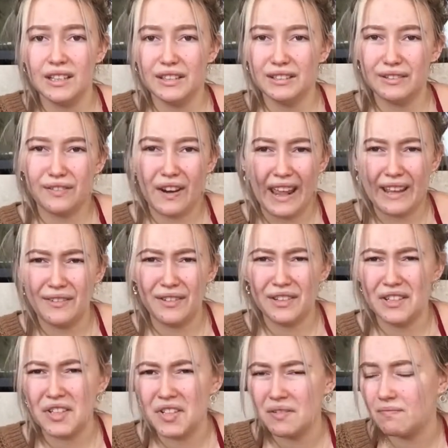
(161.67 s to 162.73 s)

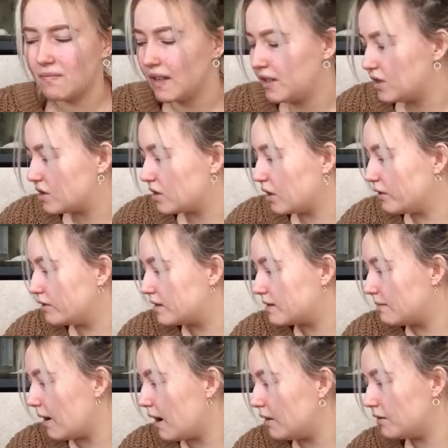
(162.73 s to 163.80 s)
flavours they just don't
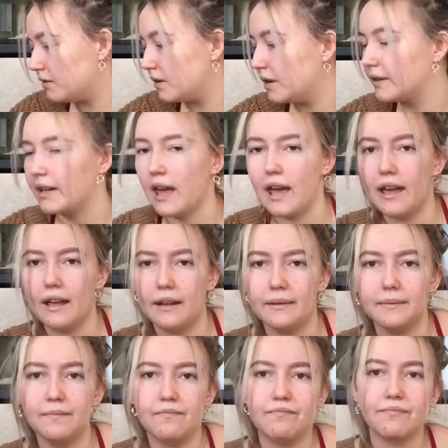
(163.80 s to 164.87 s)
smell okay
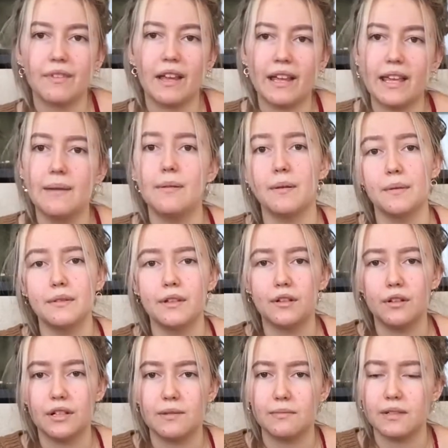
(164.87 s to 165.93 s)
in keeping with the
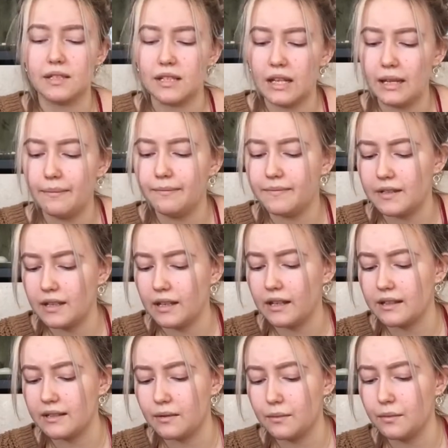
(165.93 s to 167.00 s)
Christmas theme seeing
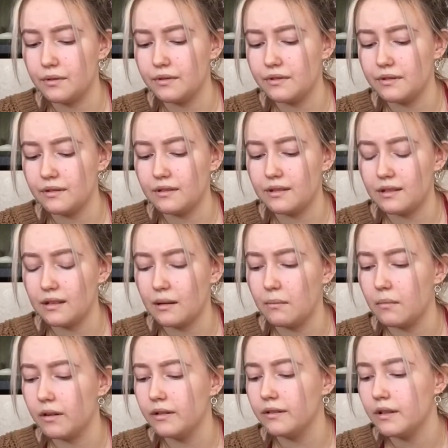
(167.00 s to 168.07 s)
as it was
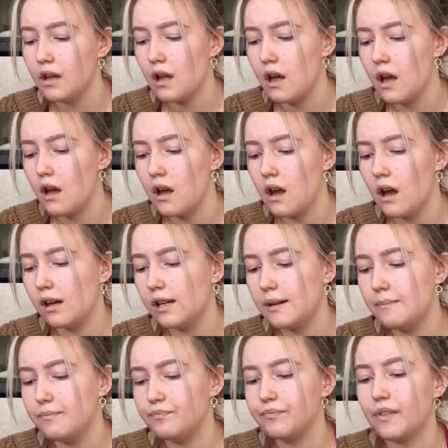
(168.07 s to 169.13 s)
December
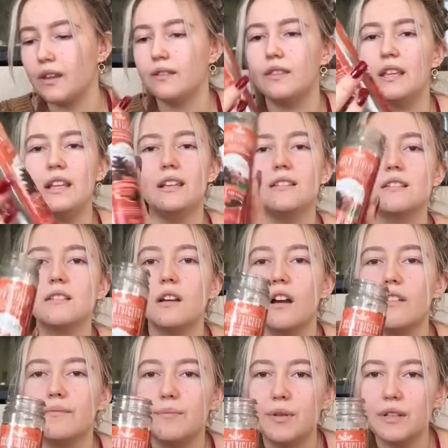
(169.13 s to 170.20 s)
um, these I
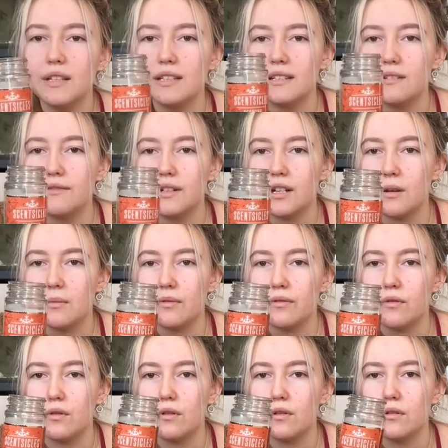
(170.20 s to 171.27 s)
put these in a video
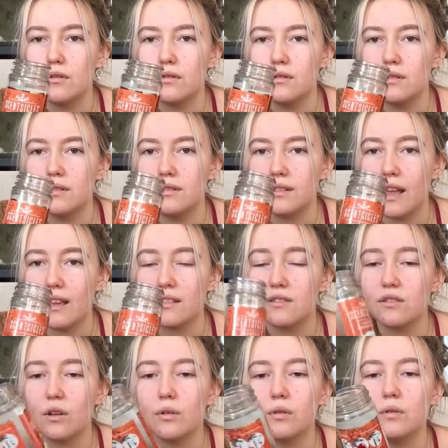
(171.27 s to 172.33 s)
before they're
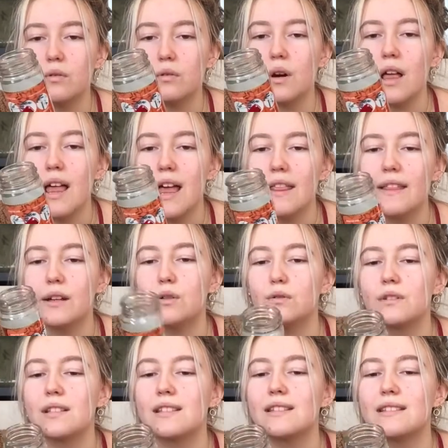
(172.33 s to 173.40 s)
so cool. They're called
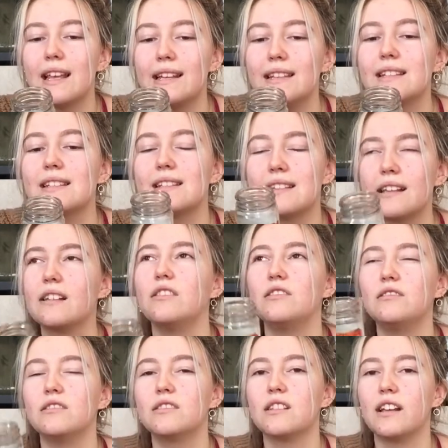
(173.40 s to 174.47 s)

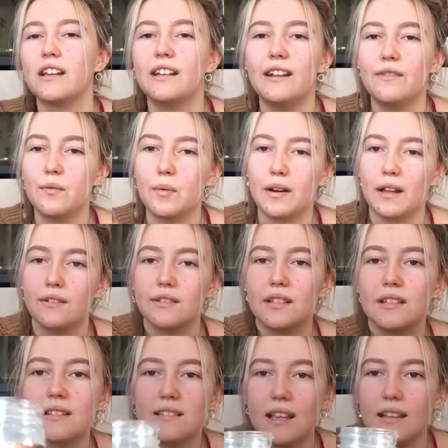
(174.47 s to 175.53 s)
Scentsicles. I can never pronounce it.
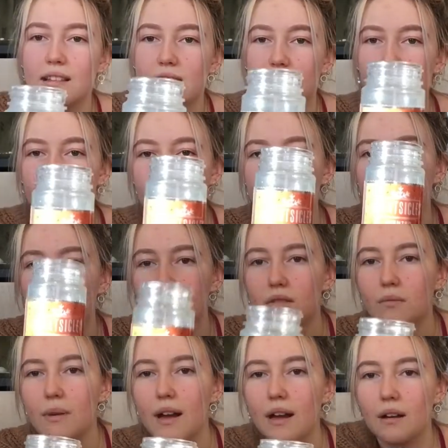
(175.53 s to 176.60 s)
Scentsicles. Oh,
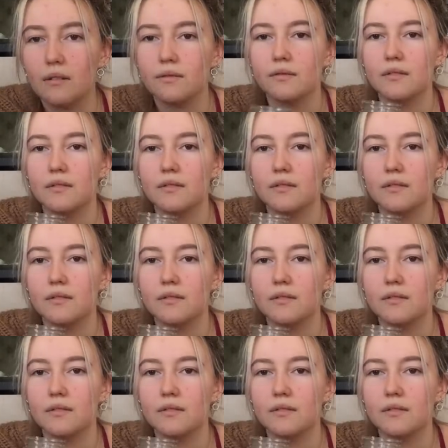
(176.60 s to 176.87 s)
wow.